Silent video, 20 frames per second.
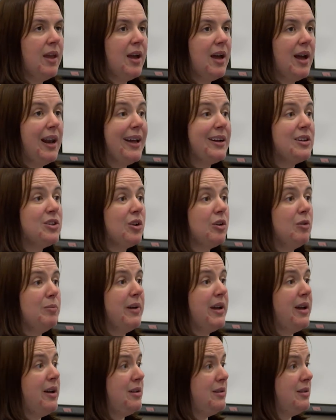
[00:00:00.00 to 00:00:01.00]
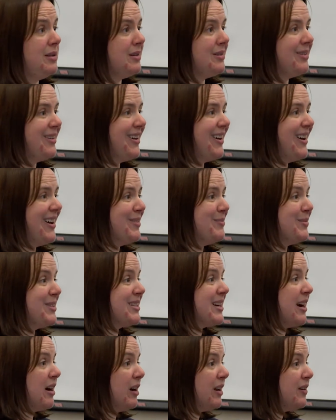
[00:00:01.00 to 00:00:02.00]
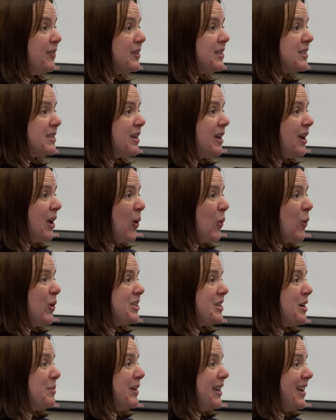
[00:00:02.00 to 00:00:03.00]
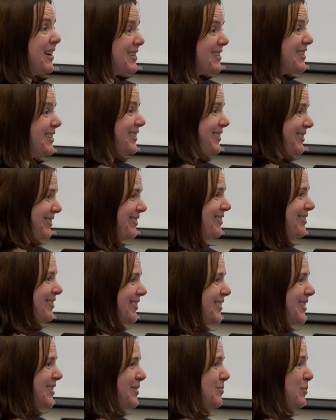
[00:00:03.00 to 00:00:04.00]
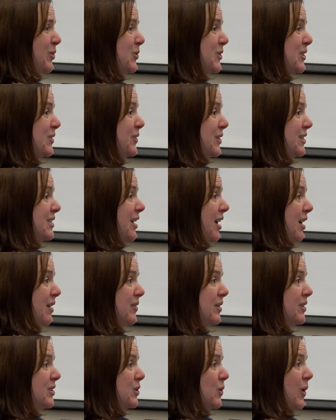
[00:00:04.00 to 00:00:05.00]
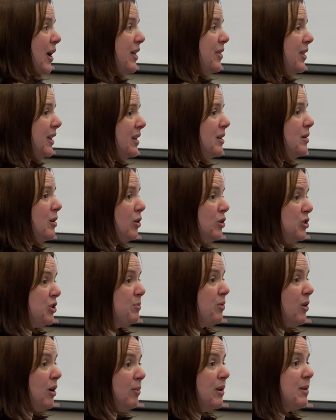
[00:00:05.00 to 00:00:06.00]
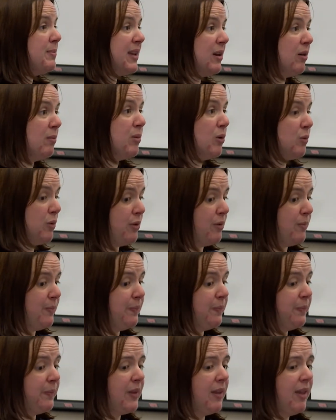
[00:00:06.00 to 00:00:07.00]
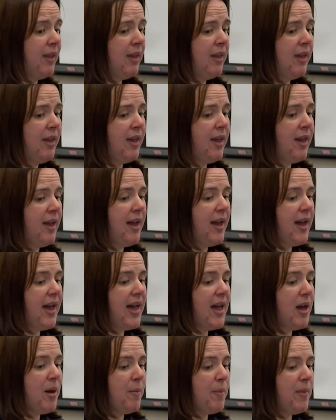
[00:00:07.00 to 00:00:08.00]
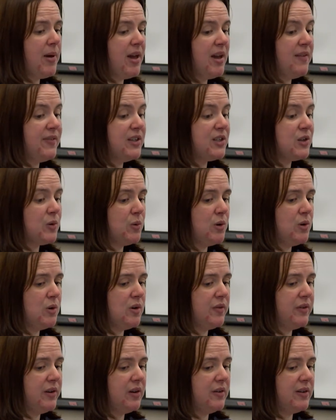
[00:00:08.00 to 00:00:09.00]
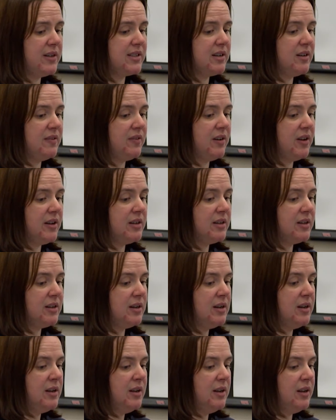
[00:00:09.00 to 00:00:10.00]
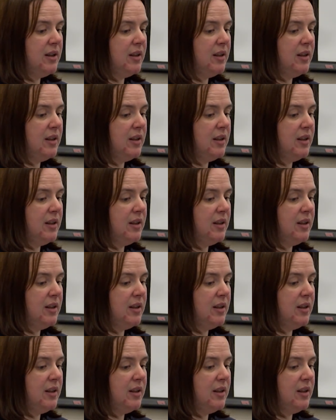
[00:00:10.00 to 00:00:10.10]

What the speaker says: electrical beds, stair lifts, which I'm guessing most of you have. So I think you all should probably be on both. If you don't know if you're at risk of flooding,